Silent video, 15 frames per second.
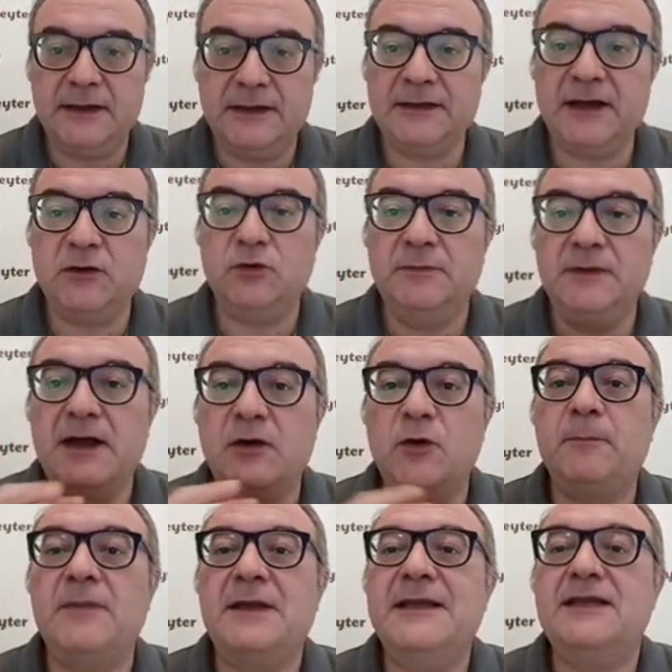there will be a
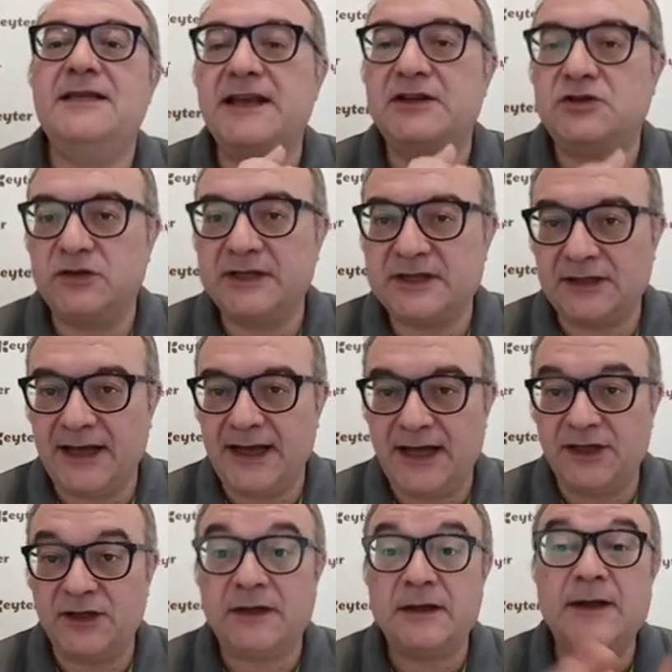completely saturated
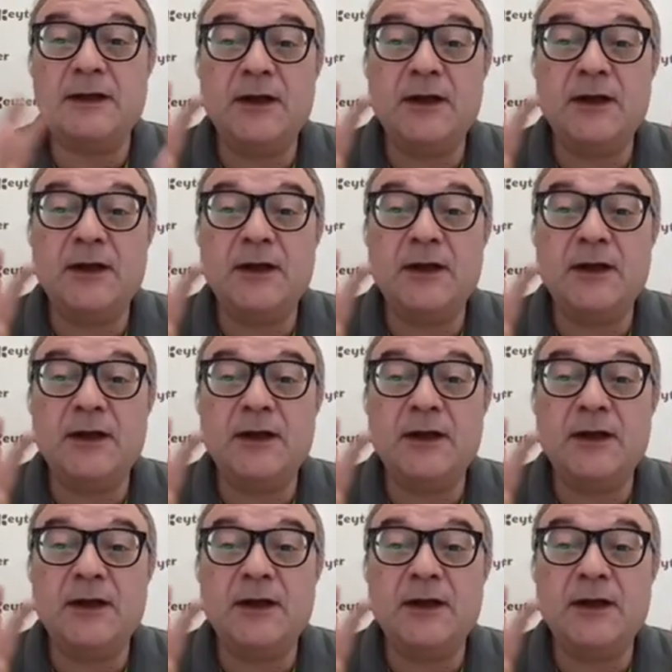air,